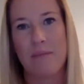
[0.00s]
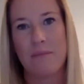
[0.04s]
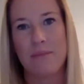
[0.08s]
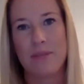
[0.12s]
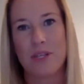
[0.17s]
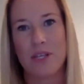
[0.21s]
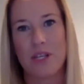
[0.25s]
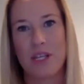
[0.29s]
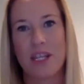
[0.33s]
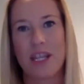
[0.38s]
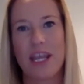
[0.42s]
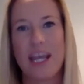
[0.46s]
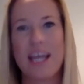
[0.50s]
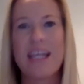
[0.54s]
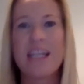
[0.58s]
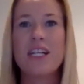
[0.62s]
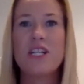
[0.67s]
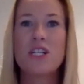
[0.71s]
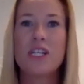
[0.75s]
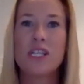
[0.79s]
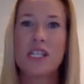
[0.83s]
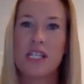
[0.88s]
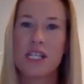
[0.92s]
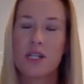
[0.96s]
so that they can
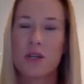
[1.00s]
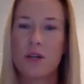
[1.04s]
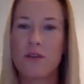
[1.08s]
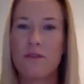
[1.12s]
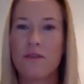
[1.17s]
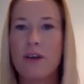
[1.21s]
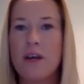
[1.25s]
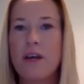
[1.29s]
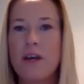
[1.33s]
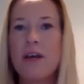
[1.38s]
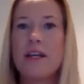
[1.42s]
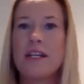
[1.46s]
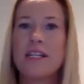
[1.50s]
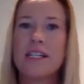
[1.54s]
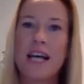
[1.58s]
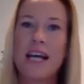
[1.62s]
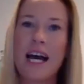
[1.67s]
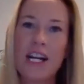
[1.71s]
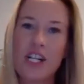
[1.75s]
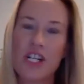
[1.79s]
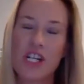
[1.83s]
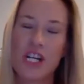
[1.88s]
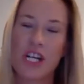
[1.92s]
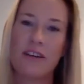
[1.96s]
sort of
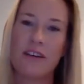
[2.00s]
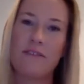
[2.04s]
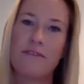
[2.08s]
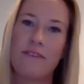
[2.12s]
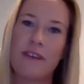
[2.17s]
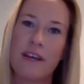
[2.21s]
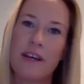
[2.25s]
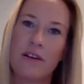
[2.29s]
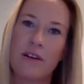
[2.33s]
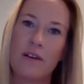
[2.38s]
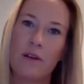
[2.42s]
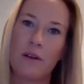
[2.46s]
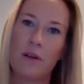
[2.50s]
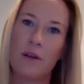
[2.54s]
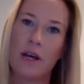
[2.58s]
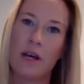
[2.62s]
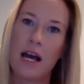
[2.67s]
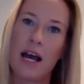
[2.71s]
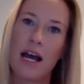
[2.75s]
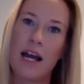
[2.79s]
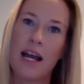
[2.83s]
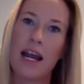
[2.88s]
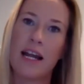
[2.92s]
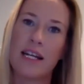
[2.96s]
touch in and feel
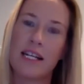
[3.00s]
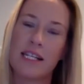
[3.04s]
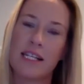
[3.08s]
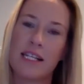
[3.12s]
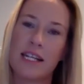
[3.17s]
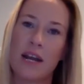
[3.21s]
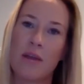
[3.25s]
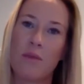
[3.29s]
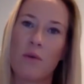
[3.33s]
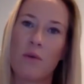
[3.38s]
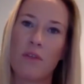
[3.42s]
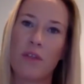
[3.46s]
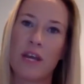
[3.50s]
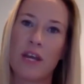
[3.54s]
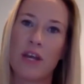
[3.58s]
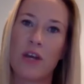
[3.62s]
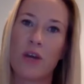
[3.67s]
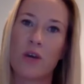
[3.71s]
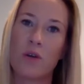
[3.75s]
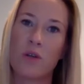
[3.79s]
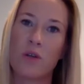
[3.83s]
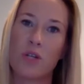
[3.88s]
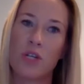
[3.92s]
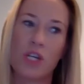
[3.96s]
and understand what their
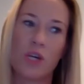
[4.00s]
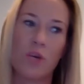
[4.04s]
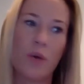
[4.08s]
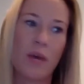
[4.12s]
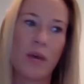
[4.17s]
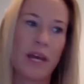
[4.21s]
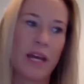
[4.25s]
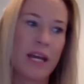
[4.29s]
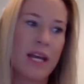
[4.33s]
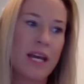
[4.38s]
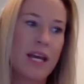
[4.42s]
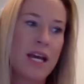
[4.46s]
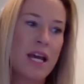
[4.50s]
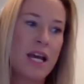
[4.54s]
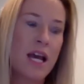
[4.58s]
girls are doing.